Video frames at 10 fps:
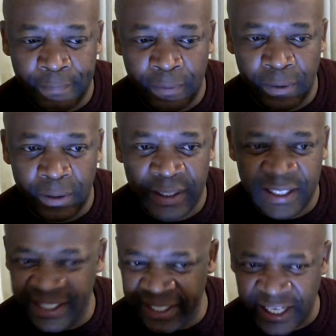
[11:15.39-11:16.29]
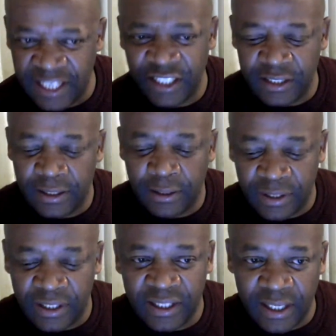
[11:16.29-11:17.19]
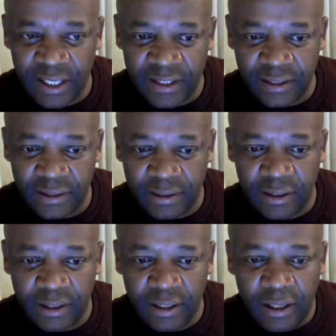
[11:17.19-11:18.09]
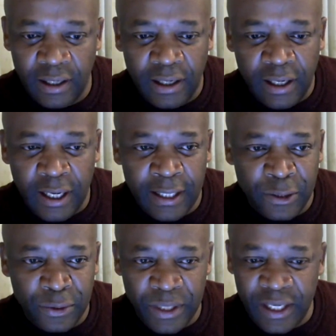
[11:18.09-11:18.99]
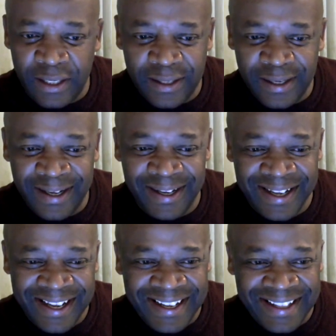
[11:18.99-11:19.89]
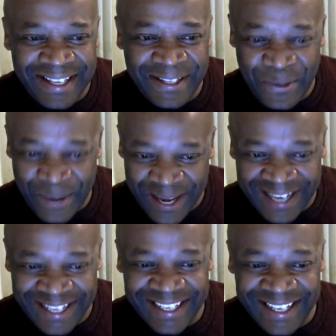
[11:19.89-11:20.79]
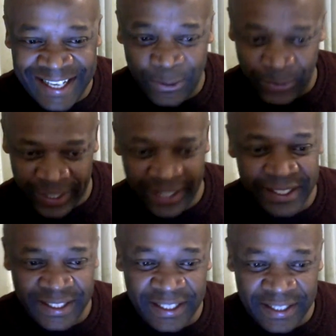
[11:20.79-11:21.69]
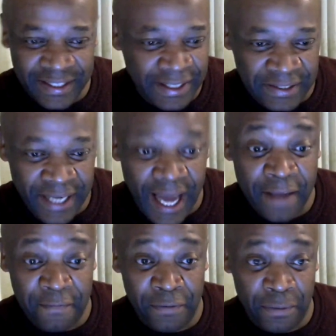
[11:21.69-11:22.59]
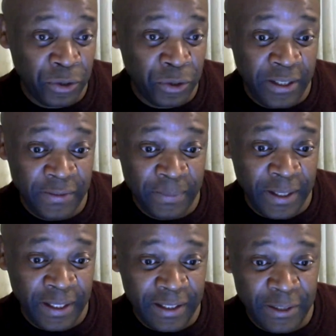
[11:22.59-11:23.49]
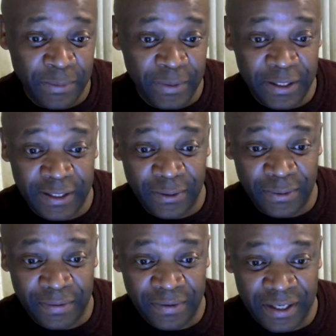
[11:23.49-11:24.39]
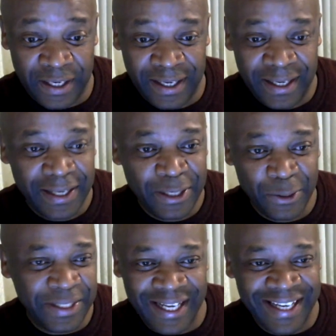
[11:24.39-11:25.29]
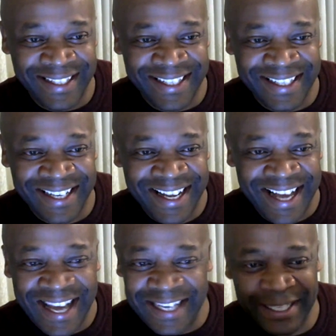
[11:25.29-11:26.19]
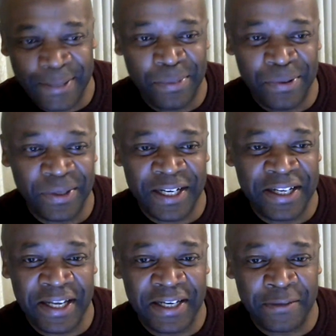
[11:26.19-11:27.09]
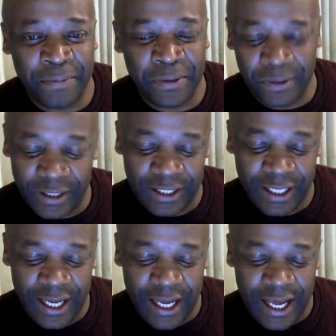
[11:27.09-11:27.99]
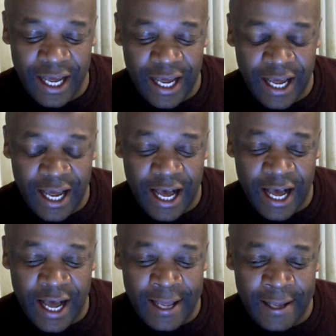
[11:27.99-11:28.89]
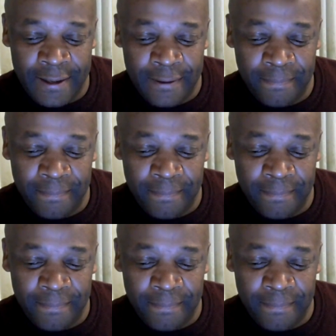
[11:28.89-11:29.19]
this discussion that we're discussing. Today, there's no heading, as you can see. It says live from Johannesburg, TBC South Africa, 2018. I didn't put any heading because I